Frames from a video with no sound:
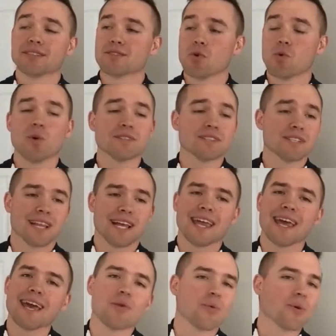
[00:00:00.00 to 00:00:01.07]
So it wasn't like,
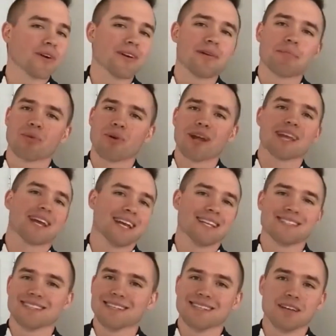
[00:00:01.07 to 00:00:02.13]
hey, we're going to break an
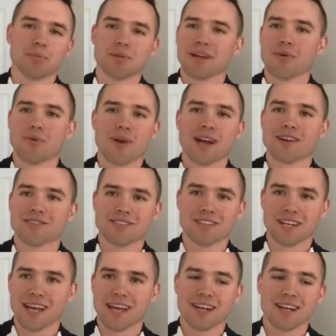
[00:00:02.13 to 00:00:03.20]
NCAA record
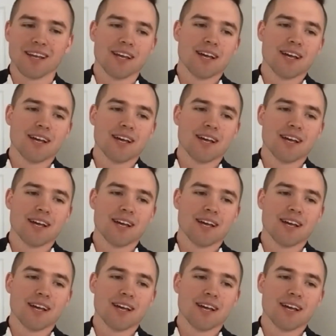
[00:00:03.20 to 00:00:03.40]
tonight.